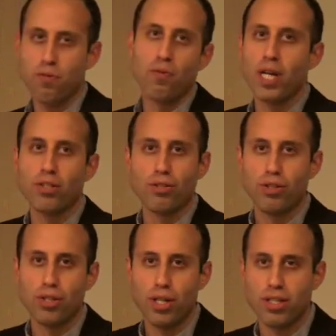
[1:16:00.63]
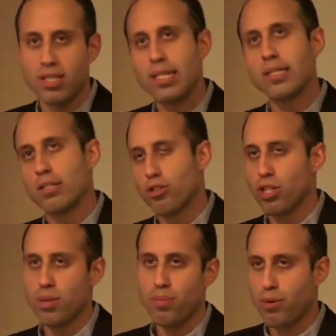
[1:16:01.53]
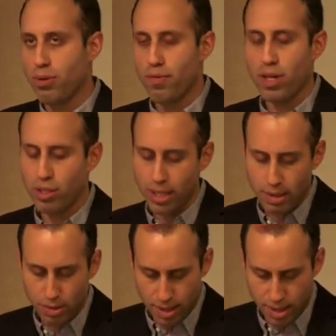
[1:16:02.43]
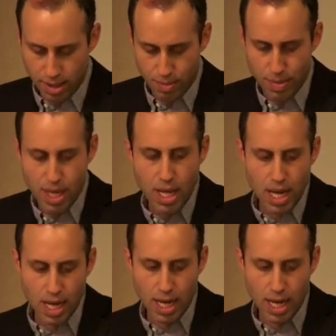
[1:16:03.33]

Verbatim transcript: French citizenship or the French legal system in